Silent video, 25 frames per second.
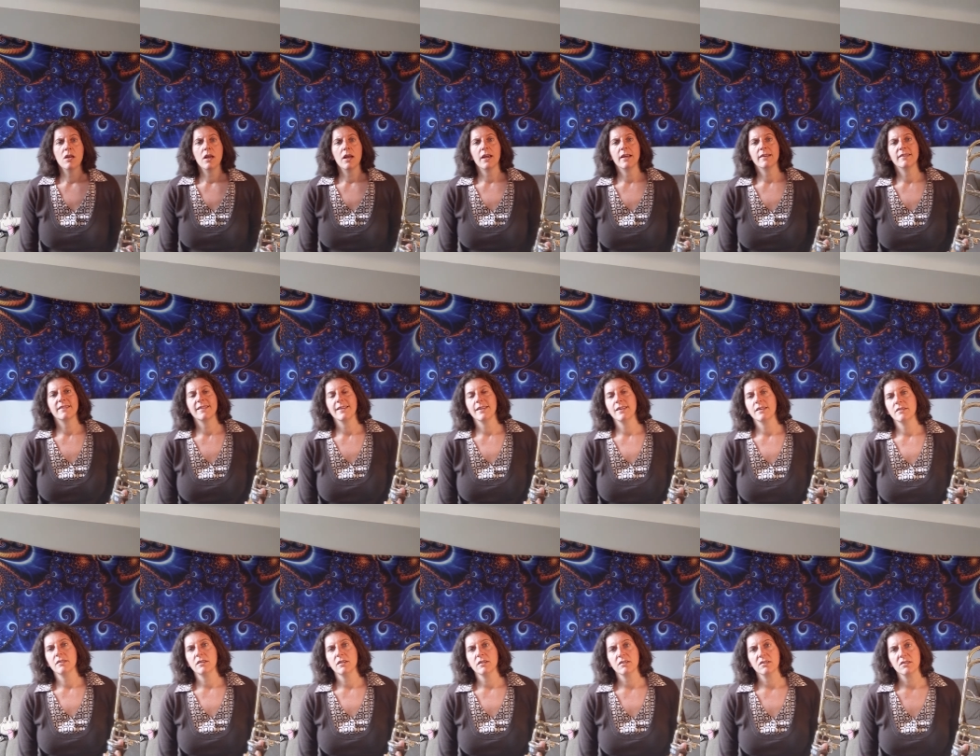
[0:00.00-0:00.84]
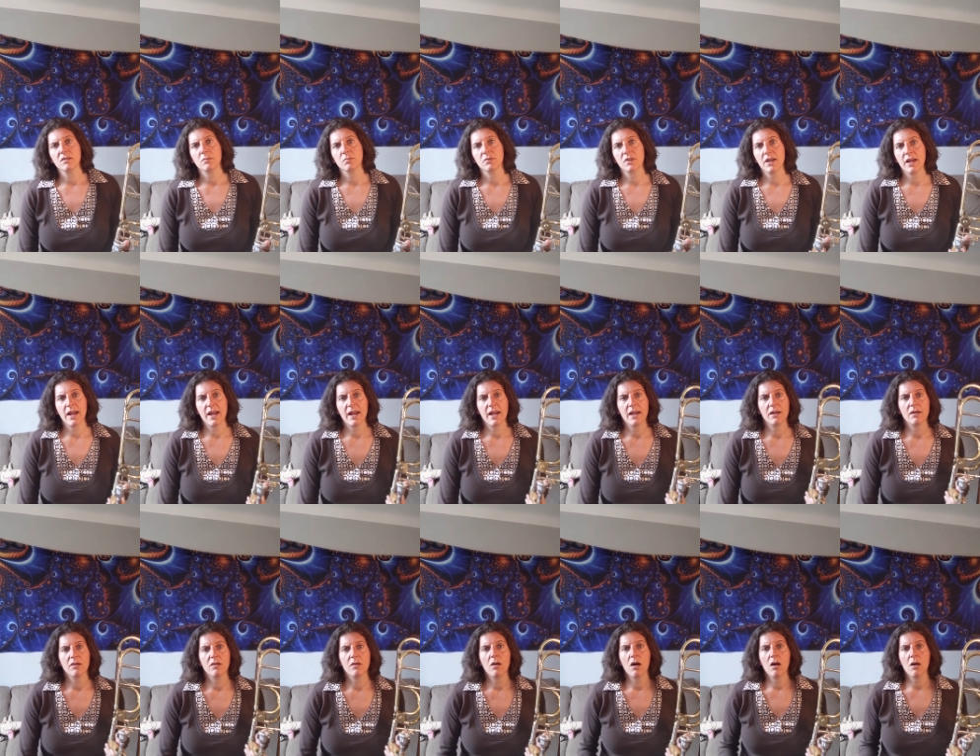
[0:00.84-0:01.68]
It's easiest to
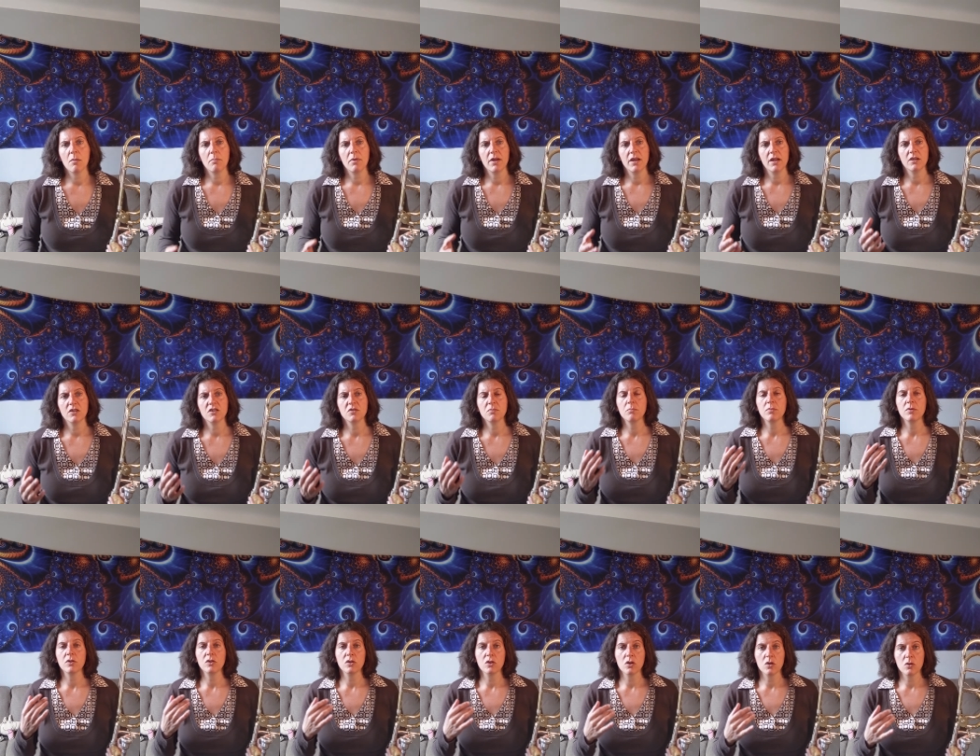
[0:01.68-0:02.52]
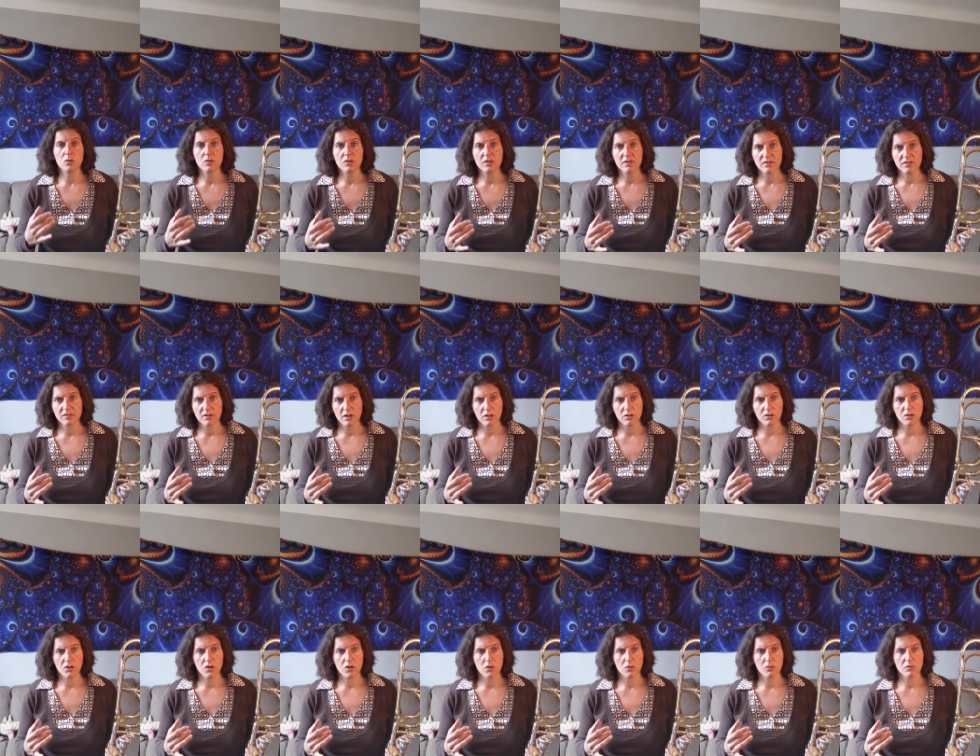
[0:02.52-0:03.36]
play a pitch below the
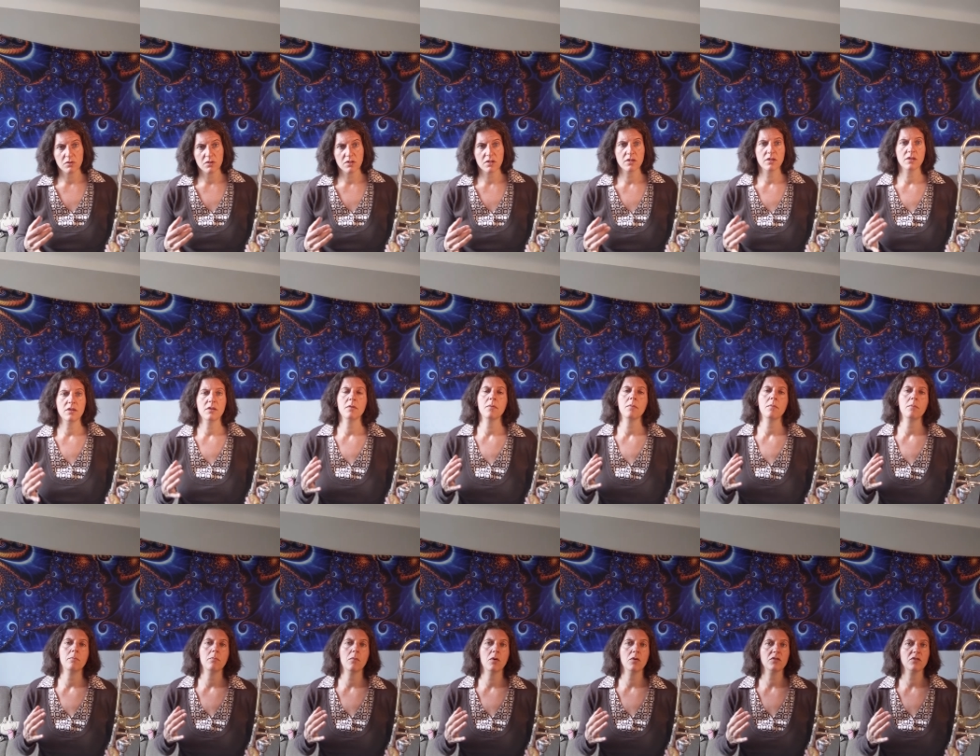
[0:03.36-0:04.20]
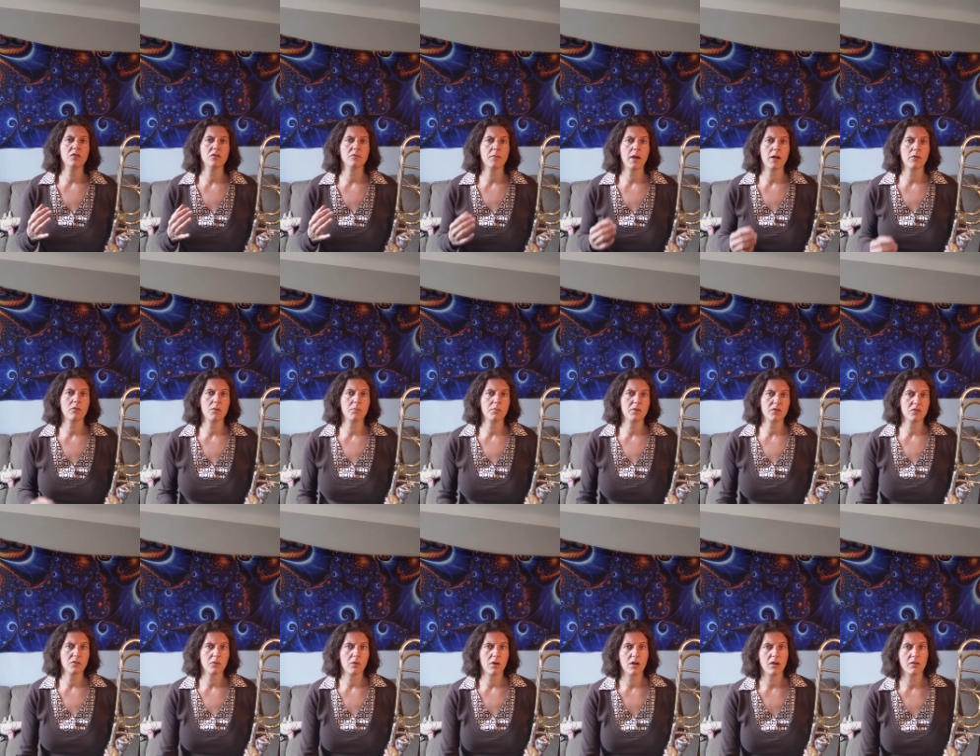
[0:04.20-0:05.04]
sung note. Most of my
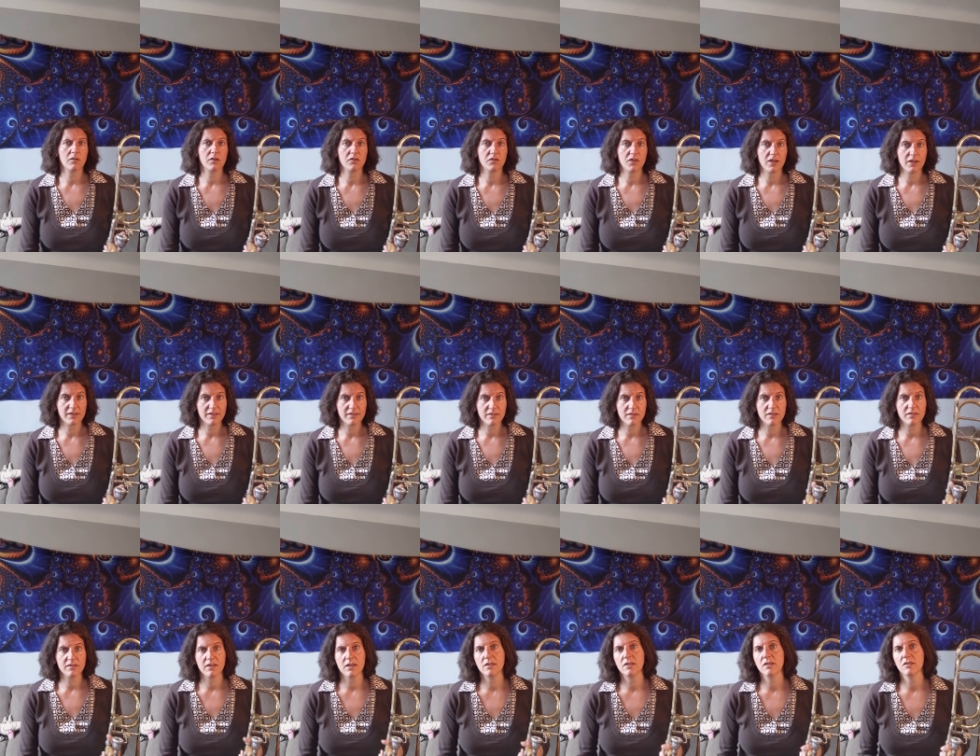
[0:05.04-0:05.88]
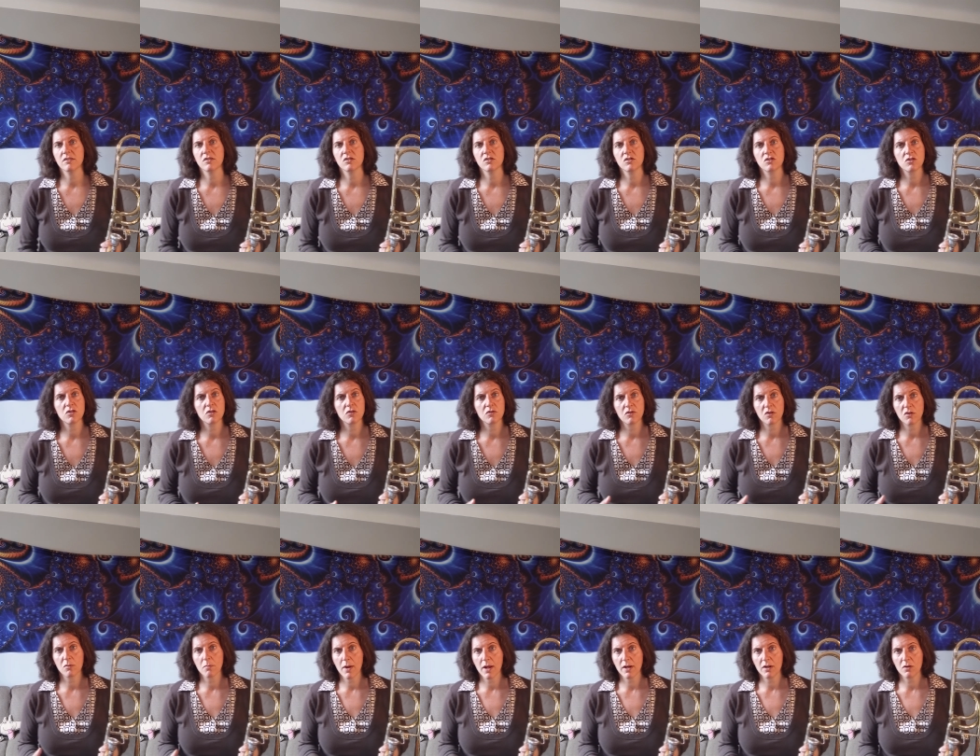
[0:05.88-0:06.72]
repertoire reflects this, and this is true
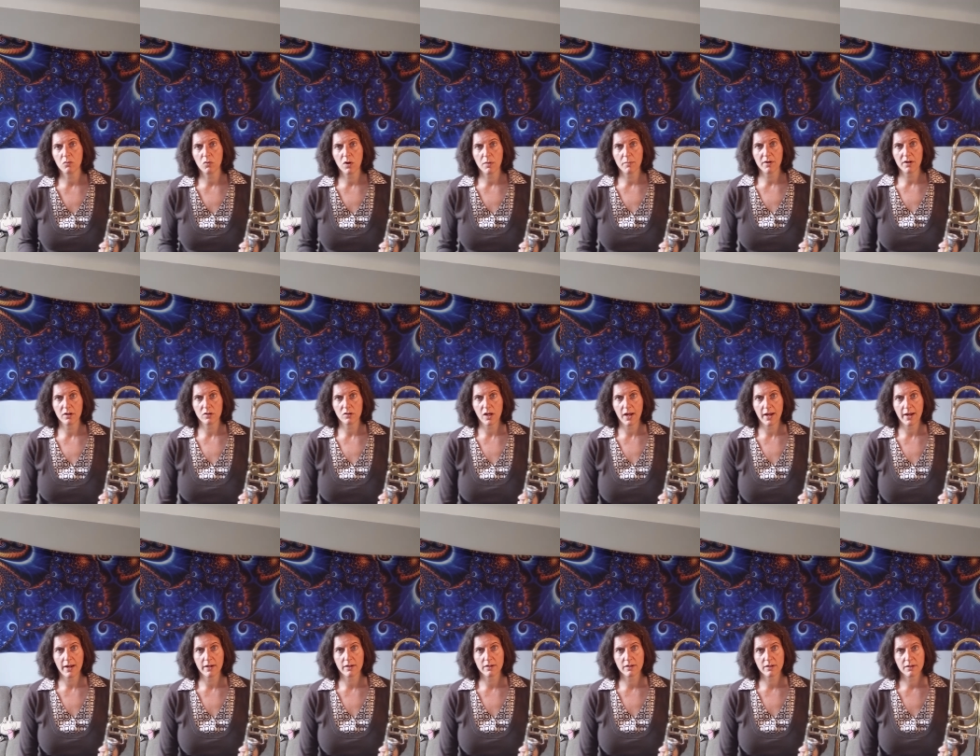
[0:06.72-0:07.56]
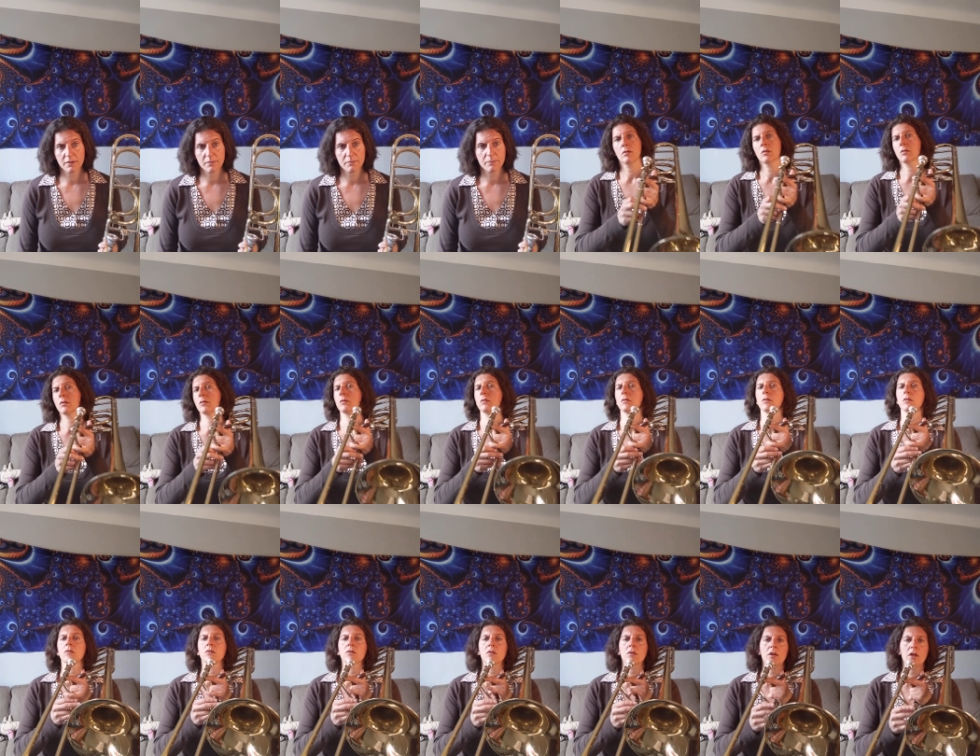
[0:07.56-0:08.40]
for men and women alike.
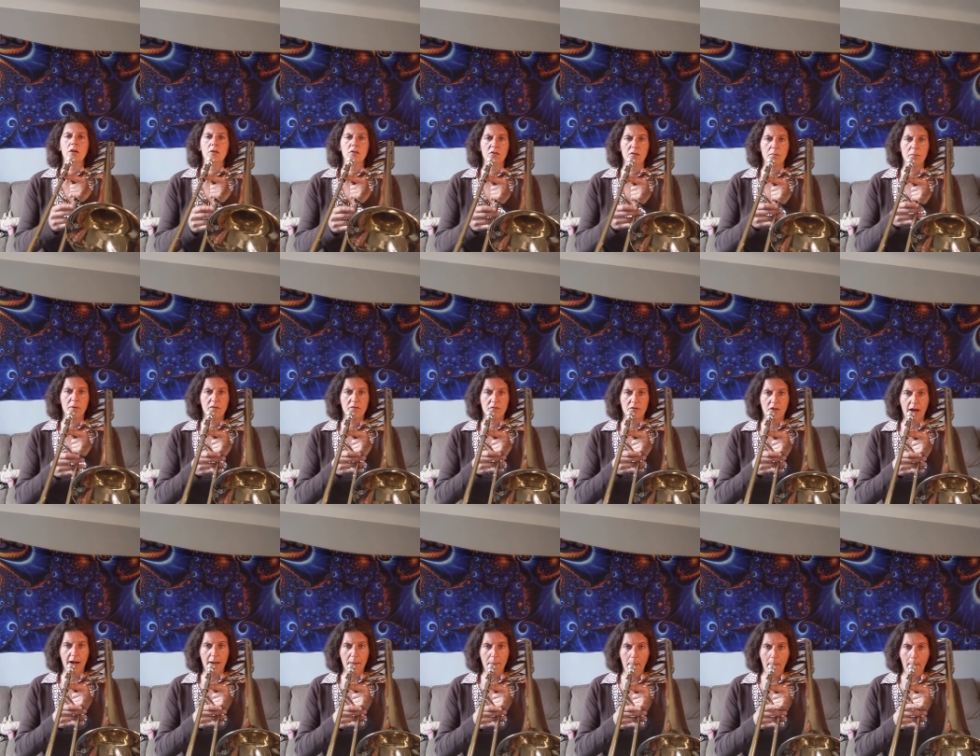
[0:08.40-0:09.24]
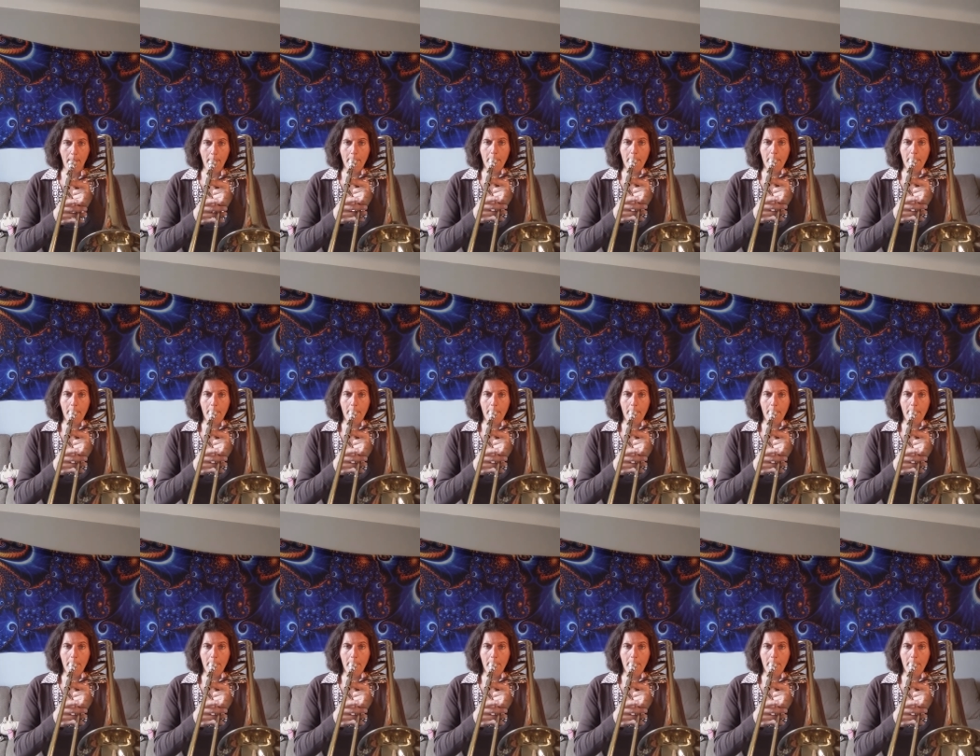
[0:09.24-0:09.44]
So here's a B flat.